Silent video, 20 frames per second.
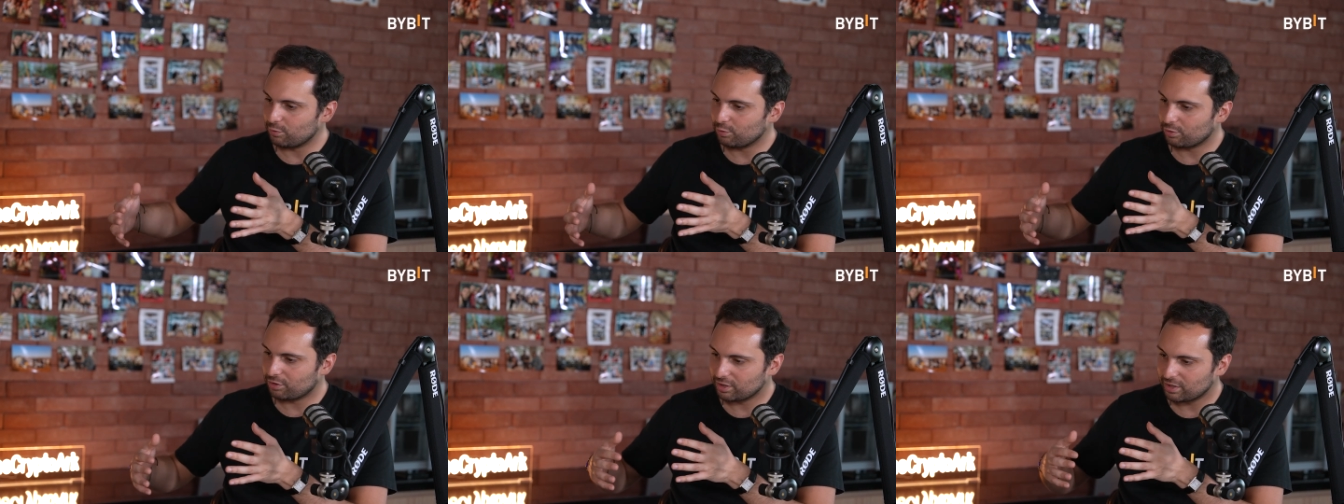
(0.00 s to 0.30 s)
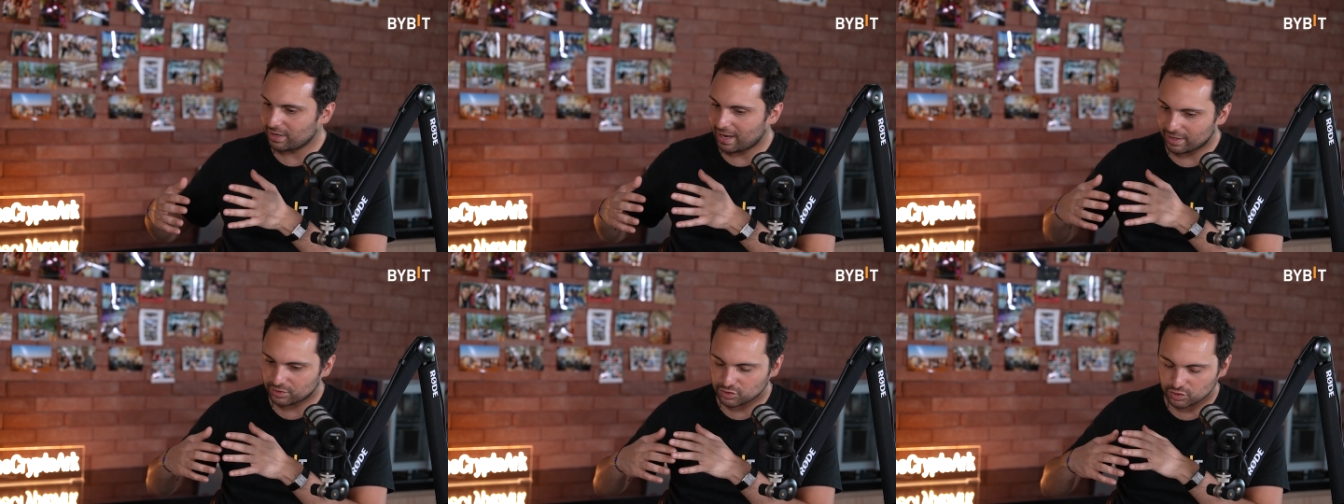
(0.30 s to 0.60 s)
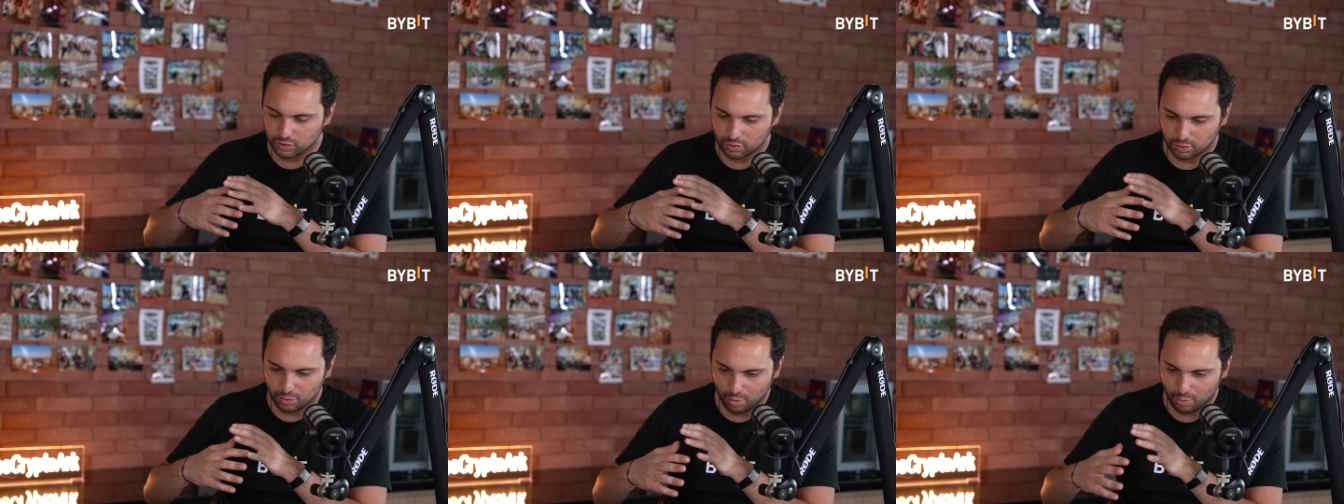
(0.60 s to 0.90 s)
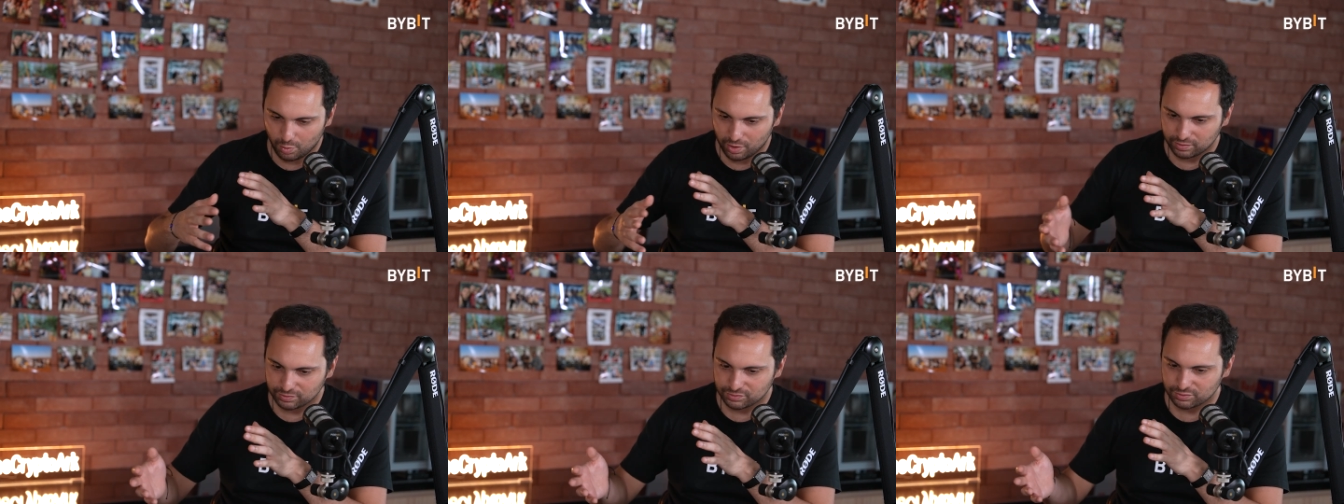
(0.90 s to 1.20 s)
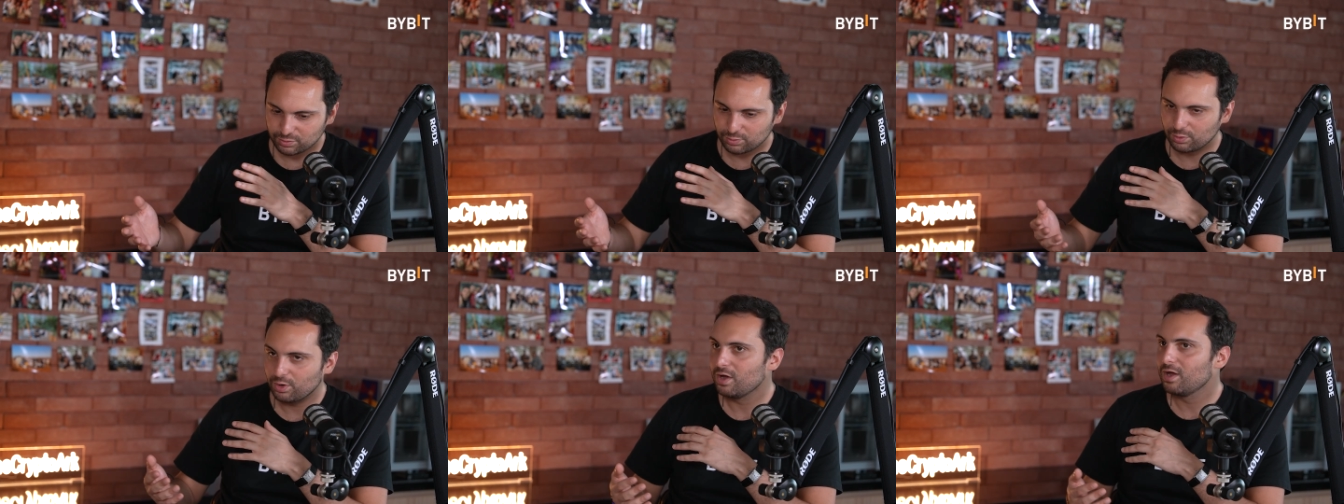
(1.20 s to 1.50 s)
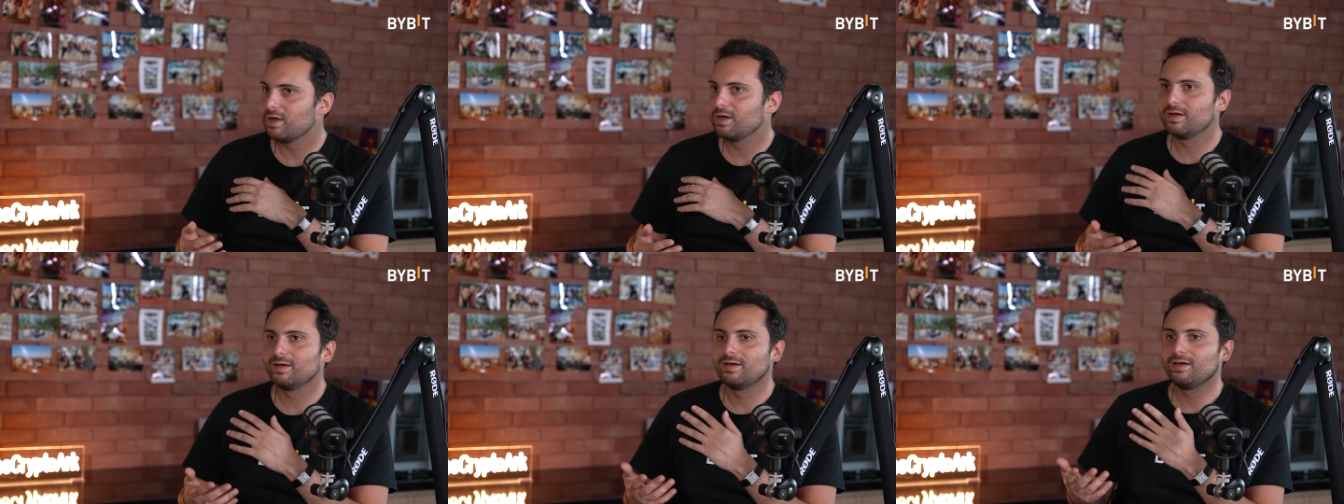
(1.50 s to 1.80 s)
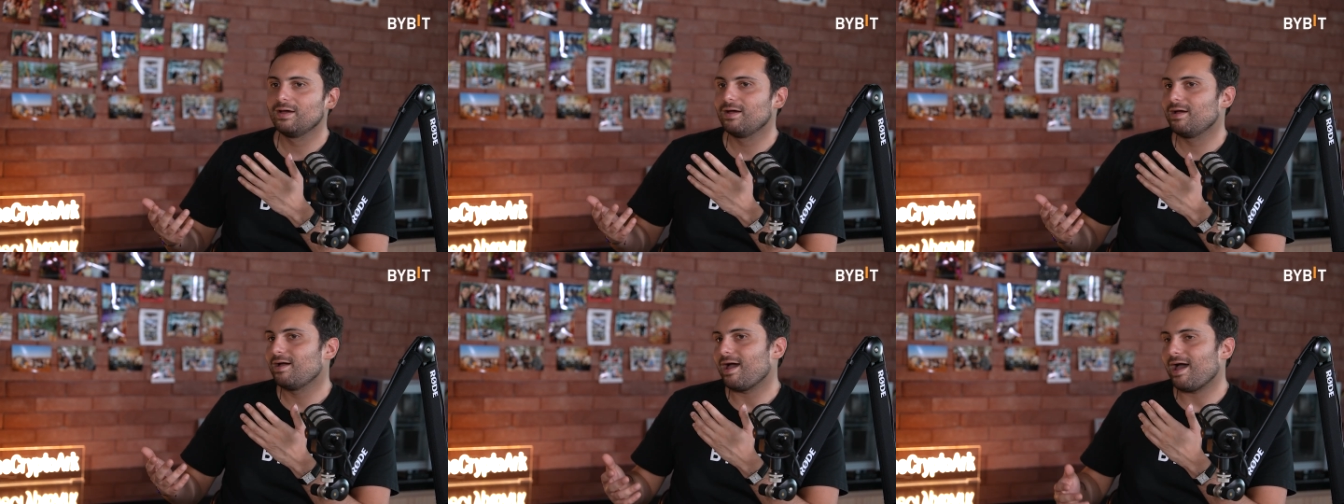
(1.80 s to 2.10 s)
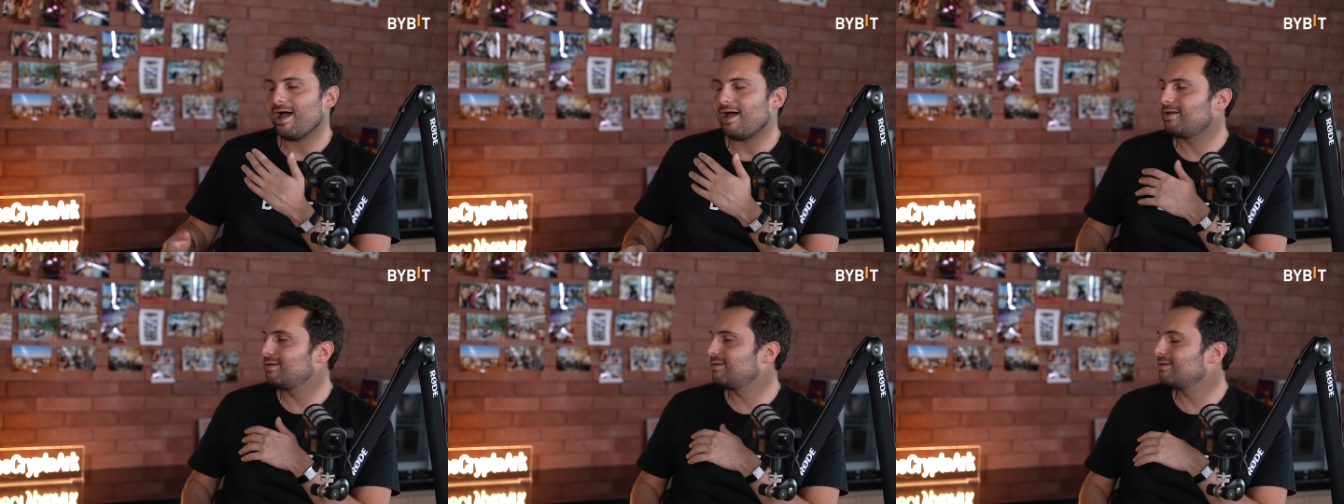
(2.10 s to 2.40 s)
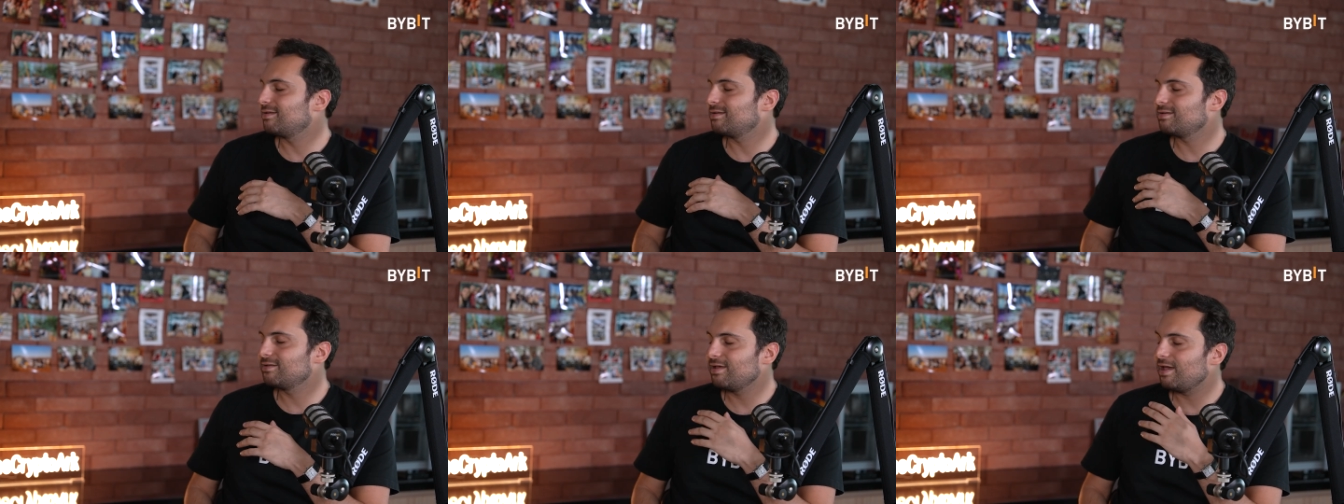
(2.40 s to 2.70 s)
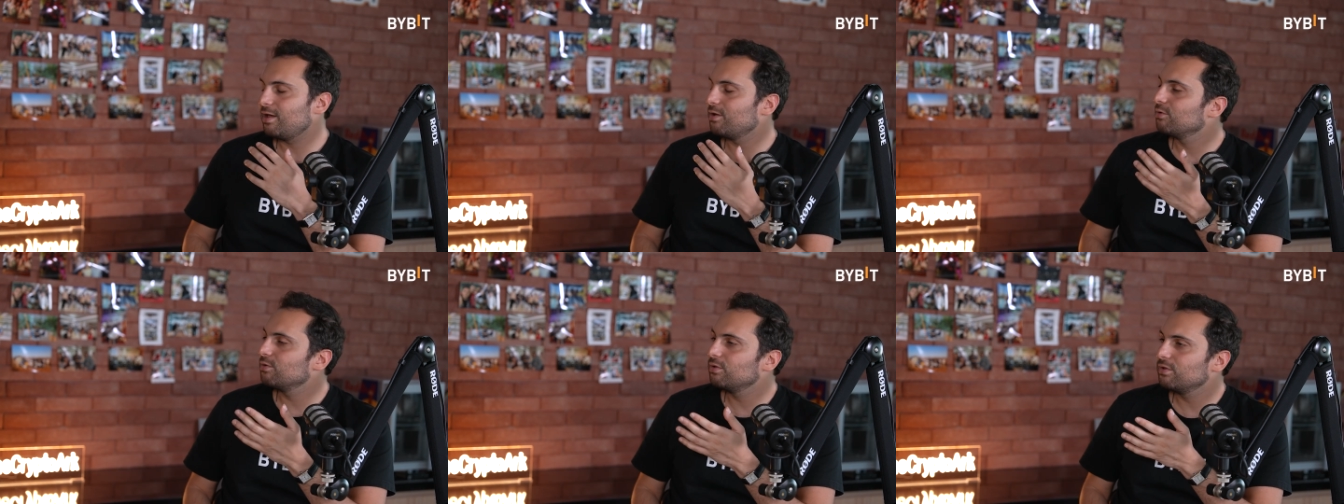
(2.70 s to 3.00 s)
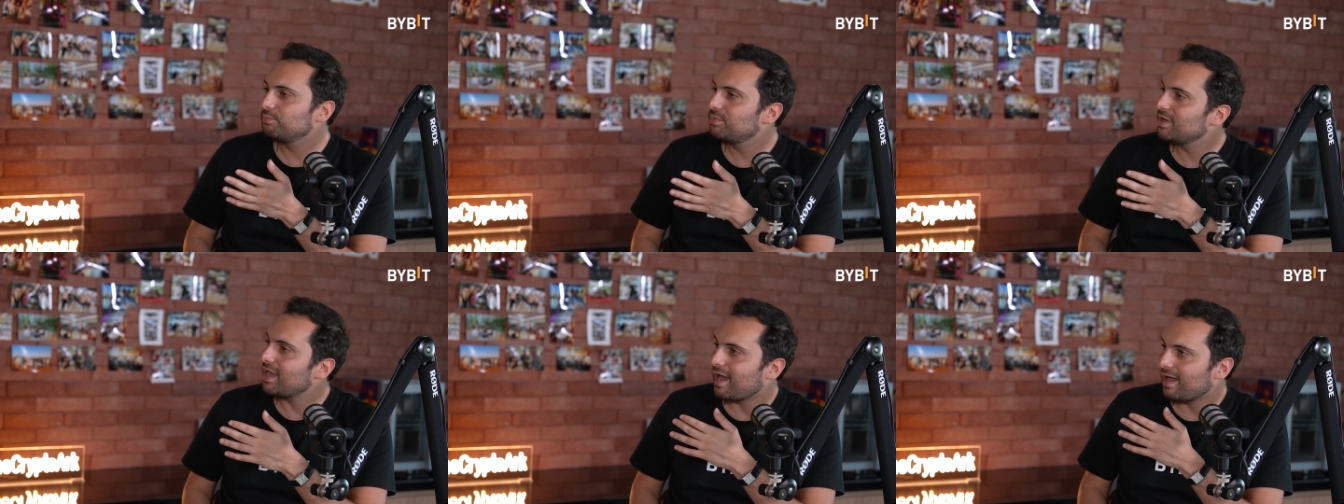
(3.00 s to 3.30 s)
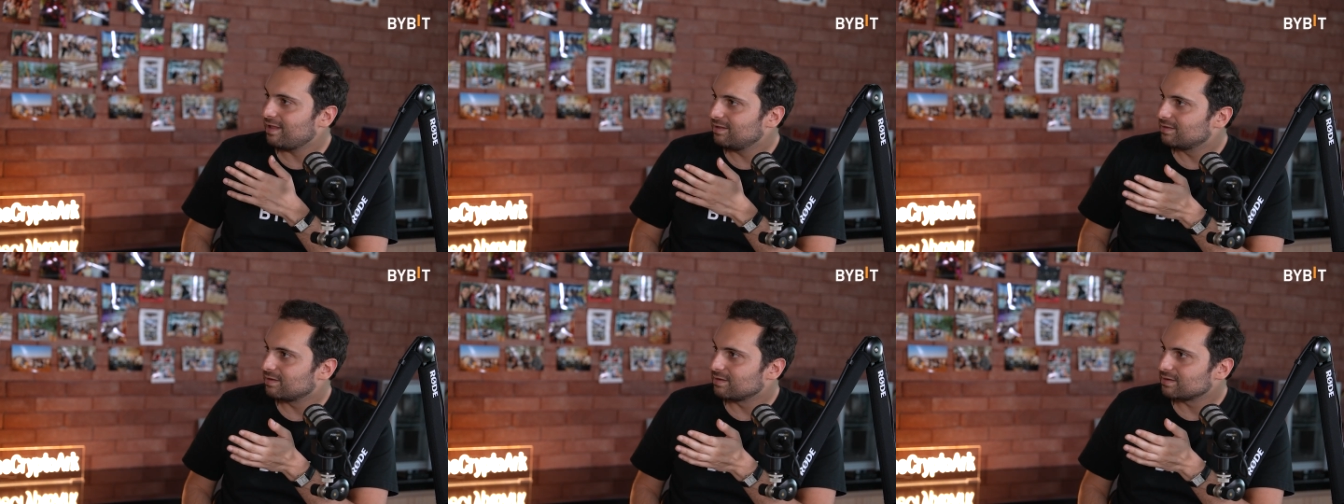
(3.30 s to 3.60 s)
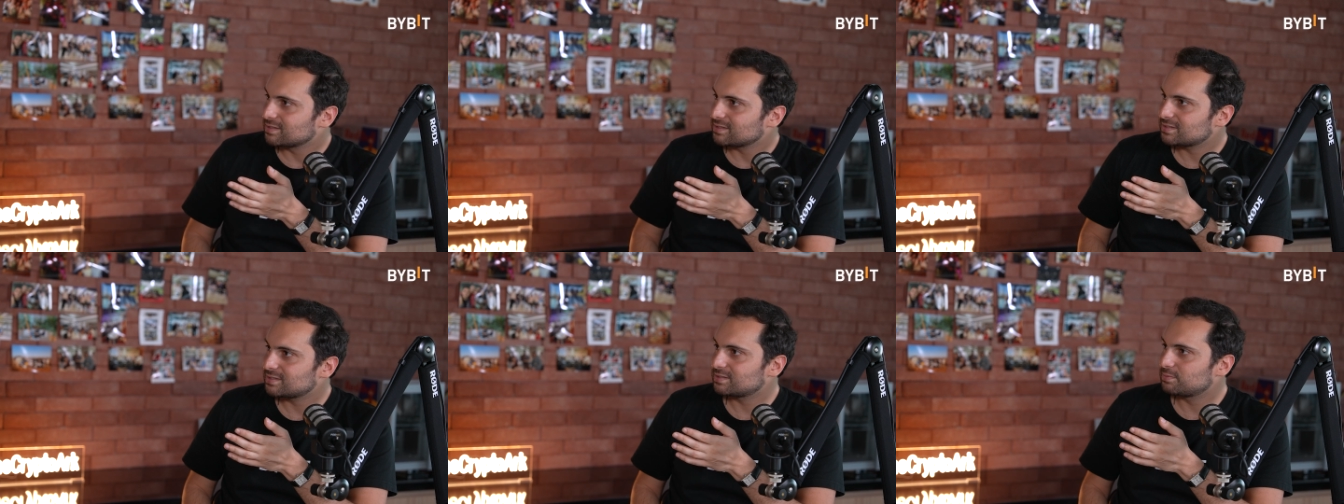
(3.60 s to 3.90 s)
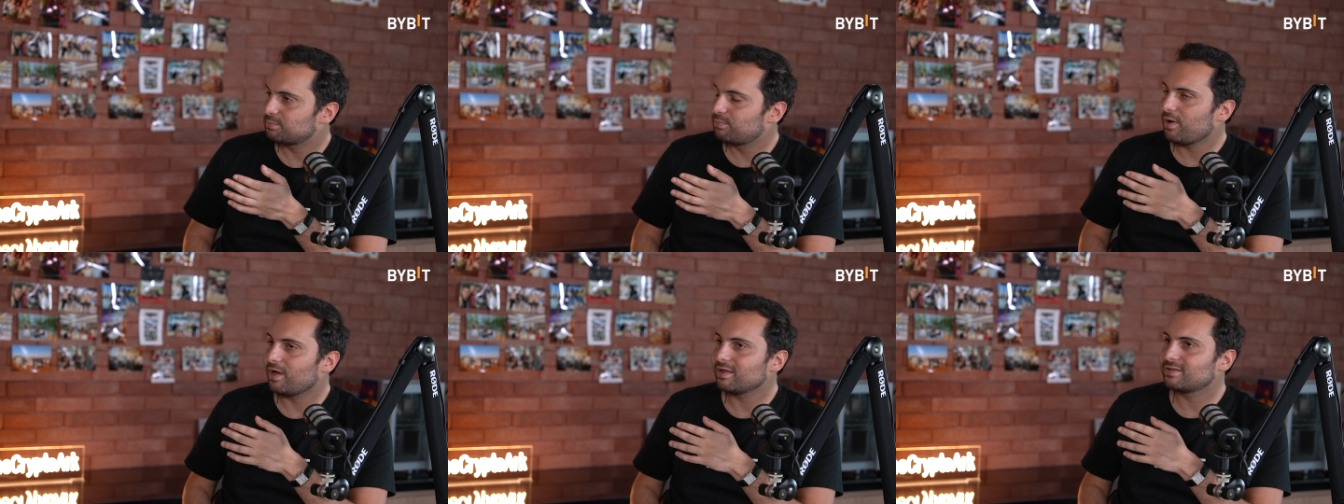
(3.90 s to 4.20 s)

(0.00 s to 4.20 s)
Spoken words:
you can actually go into, and it will be endless. But